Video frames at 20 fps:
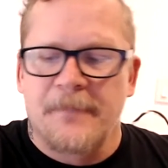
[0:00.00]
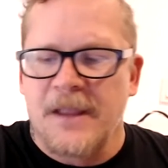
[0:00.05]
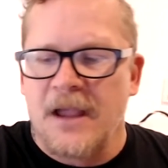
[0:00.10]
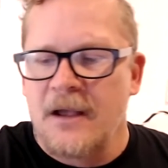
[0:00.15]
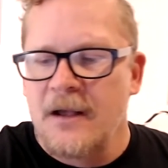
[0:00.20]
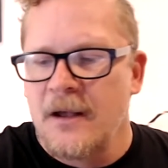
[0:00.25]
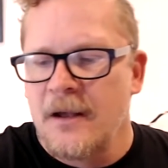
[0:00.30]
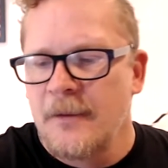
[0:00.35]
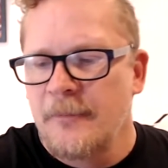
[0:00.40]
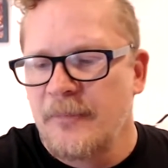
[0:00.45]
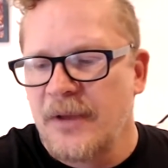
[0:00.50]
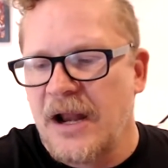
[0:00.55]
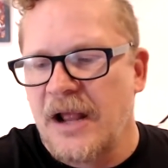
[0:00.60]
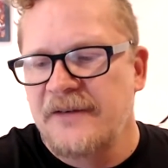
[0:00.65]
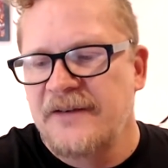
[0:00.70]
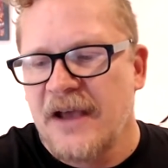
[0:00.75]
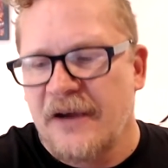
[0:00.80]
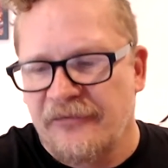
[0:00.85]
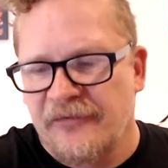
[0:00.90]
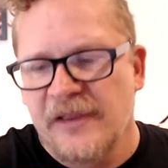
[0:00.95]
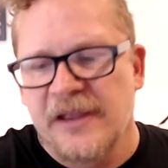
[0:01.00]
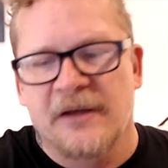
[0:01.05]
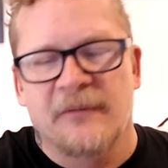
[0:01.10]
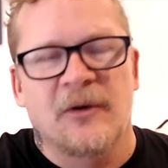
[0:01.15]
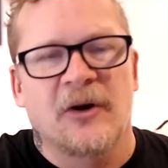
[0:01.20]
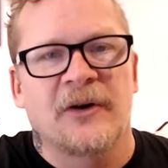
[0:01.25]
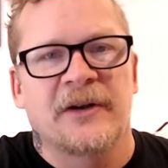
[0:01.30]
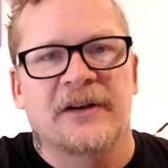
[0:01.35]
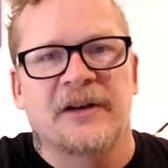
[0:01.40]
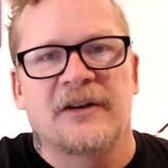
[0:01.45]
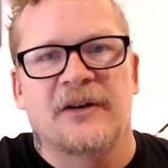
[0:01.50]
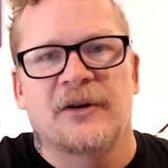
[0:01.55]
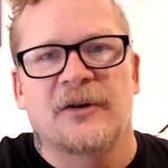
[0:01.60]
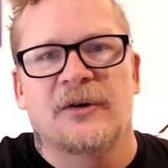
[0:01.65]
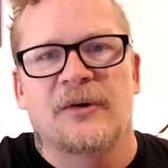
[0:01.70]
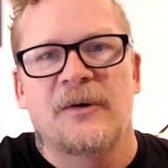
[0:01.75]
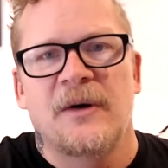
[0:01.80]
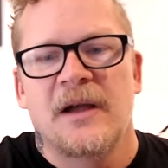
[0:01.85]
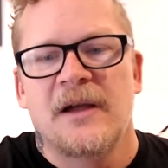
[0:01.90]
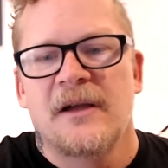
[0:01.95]
um, but I definitely am going to
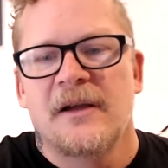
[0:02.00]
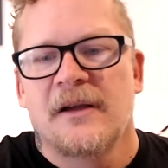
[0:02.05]
do